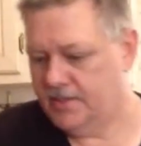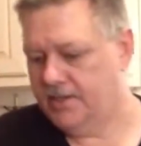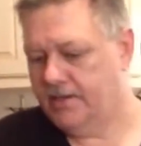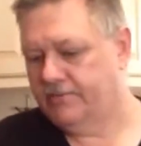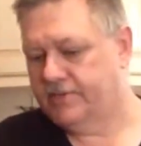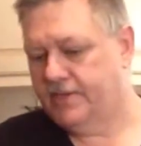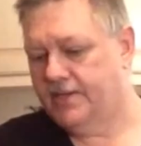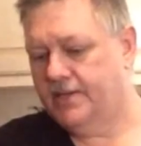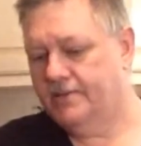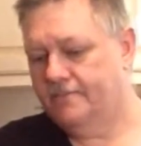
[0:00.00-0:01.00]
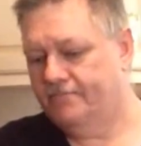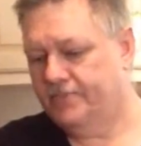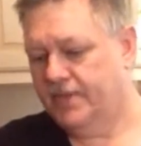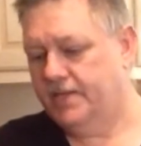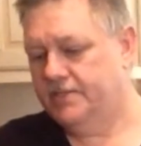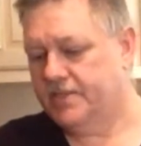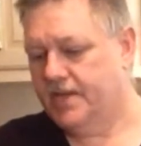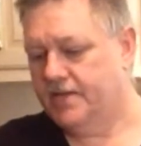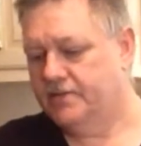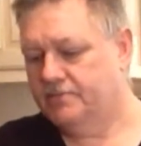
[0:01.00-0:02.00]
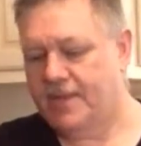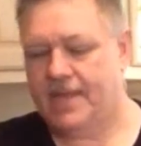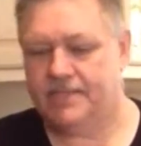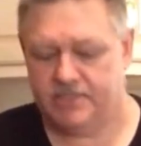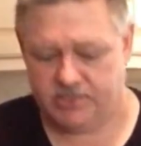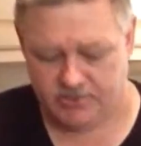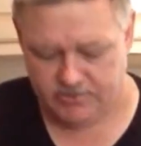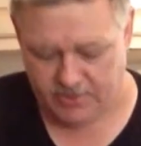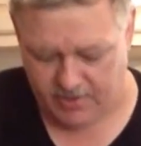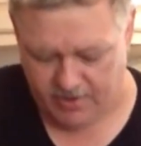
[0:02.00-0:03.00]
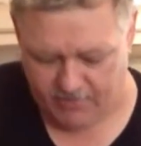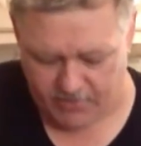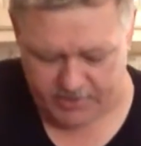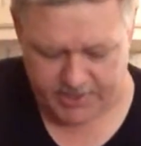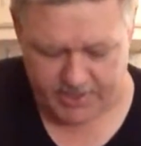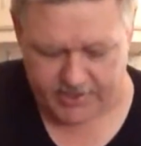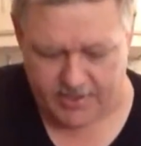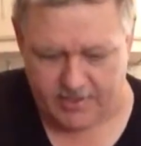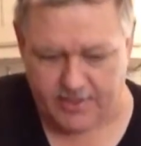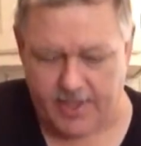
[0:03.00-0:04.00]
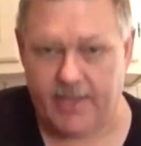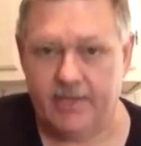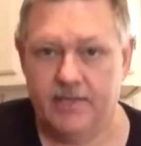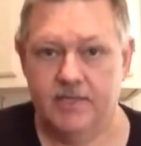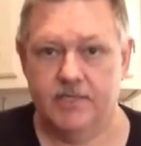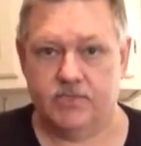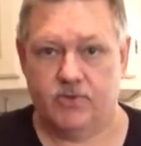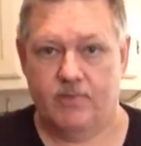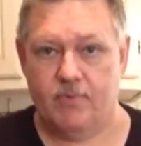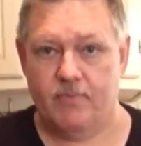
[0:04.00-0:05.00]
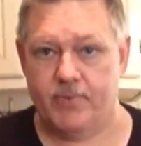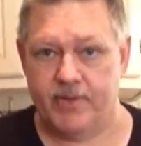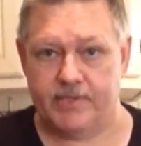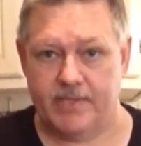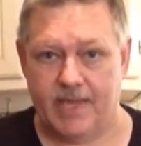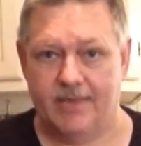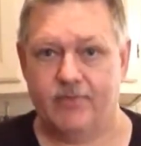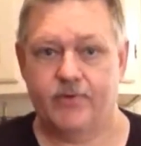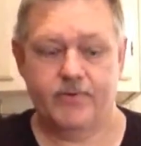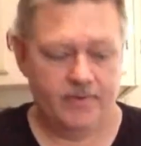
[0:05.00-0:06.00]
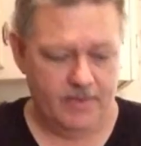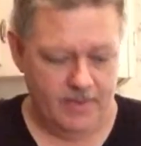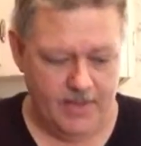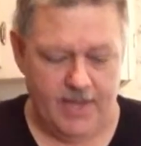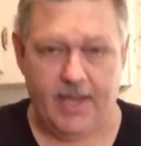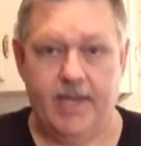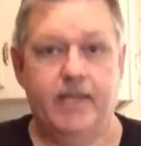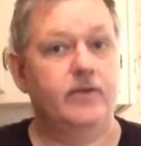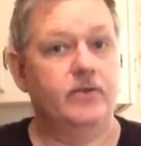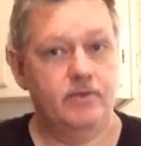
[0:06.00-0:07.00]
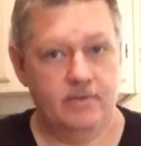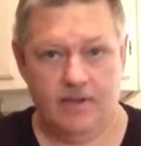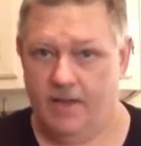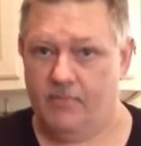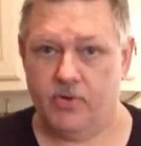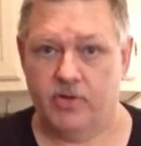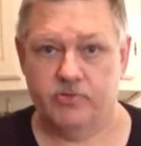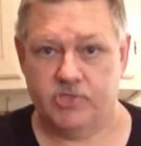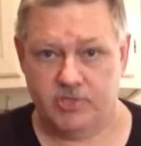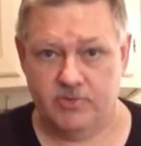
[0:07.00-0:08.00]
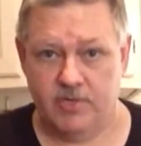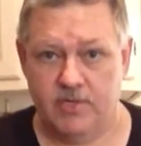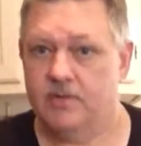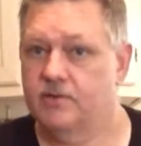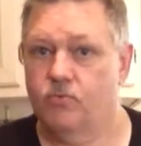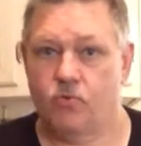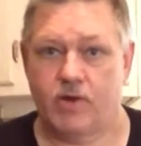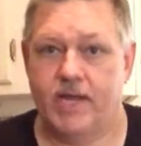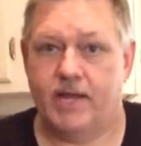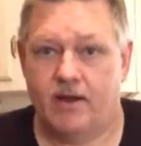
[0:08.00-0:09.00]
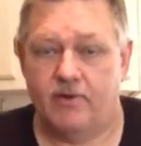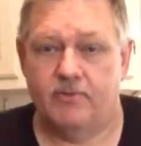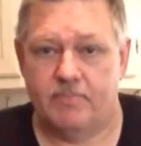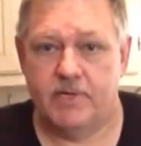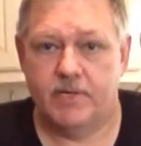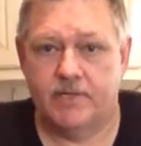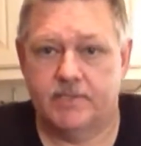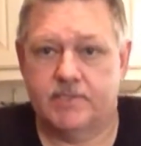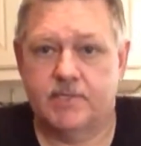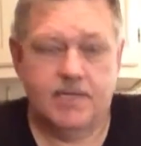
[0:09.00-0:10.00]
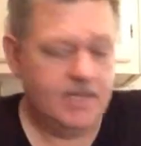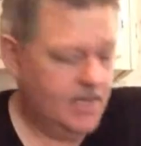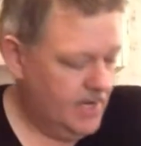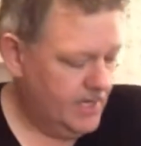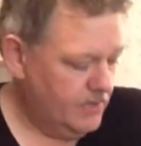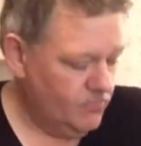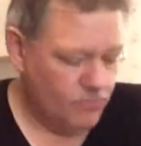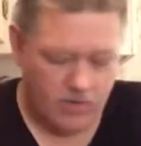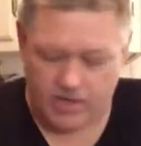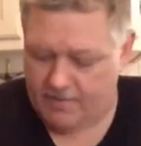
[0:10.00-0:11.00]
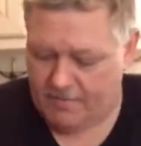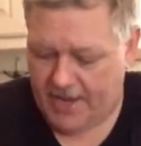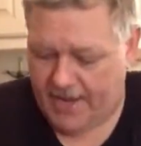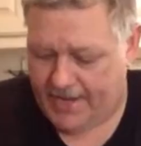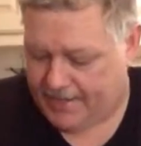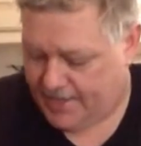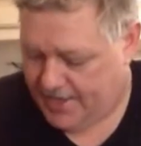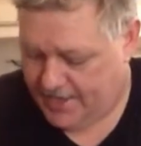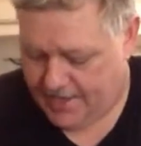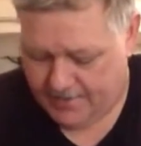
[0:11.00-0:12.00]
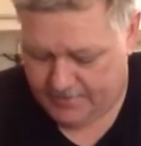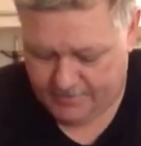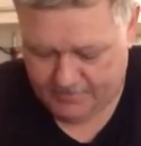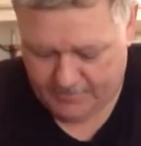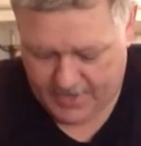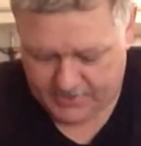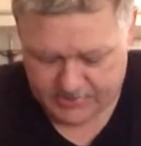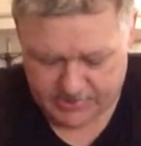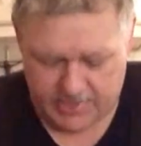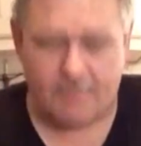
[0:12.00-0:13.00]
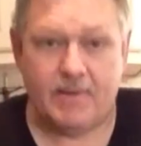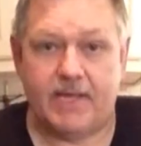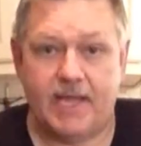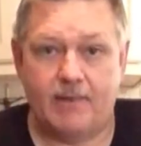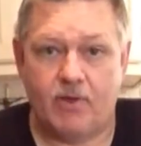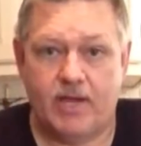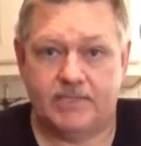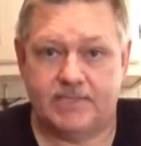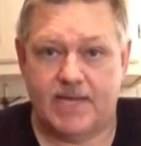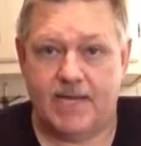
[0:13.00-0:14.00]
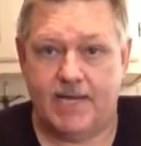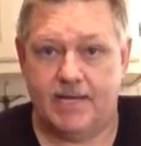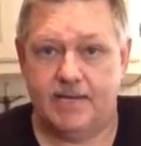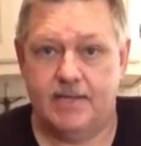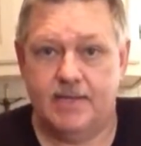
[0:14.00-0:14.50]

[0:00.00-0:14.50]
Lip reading: and everything, and it's got good passage through there. I've already checked all that. So I'm going to put it together, and I'm going to go shoot it, work out all the bugs, and then we'll come back and I'll set up my camera outside